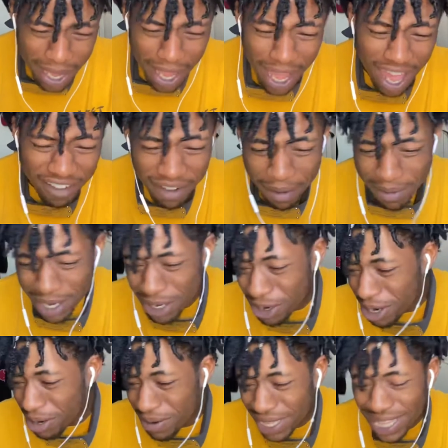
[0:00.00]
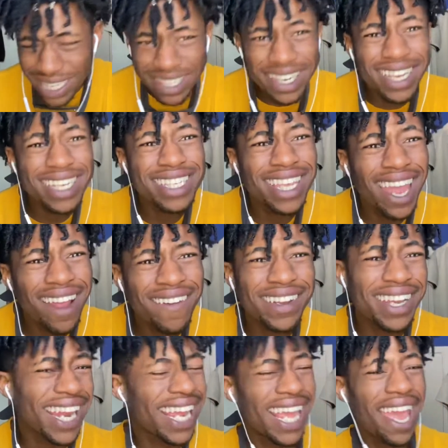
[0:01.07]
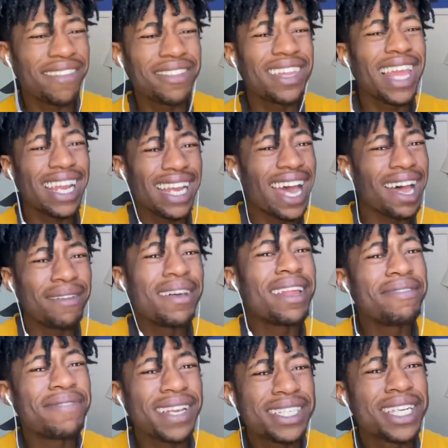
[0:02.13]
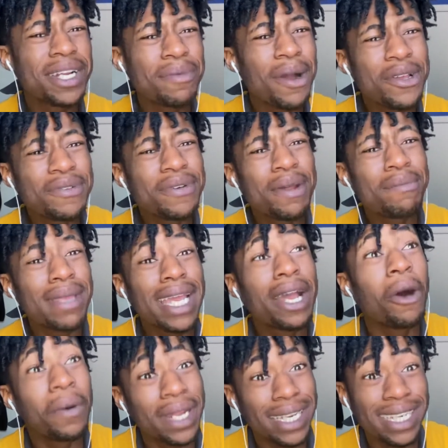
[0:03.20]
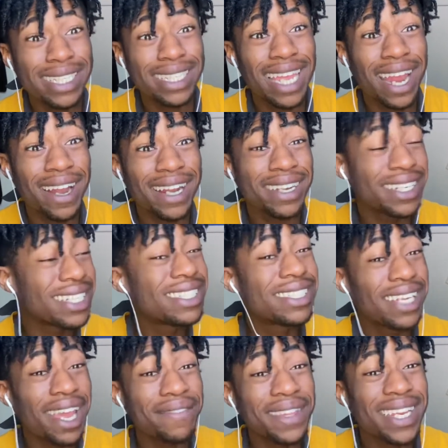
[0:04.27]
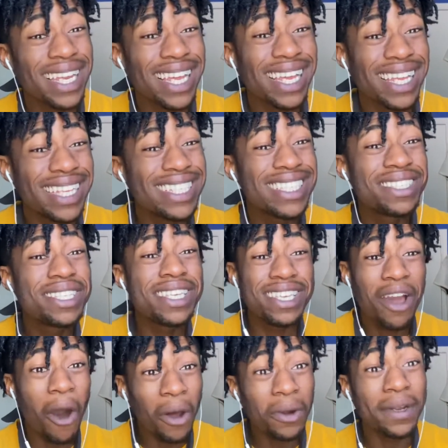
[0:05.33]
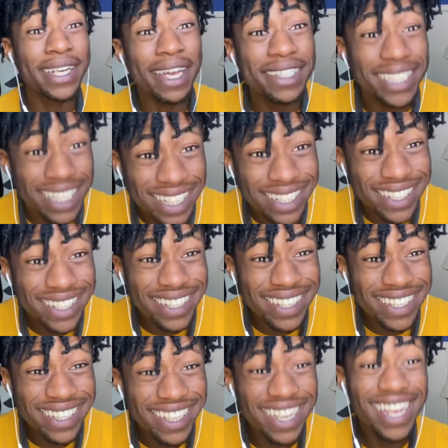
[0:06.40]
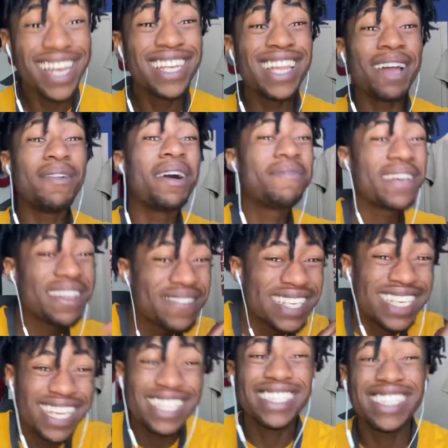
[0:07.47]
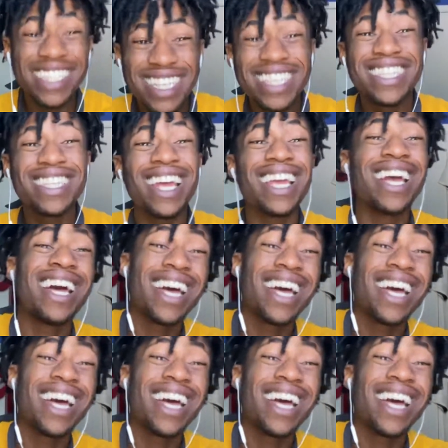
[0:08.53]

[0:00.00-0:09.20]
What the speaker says: have I been doing with this nigga's character? It came through like, nah, matter of fact, Shikamaru was gonna be goated this character, this chapter, nigga. He called on Delta. Like, my baby Delta. He was like,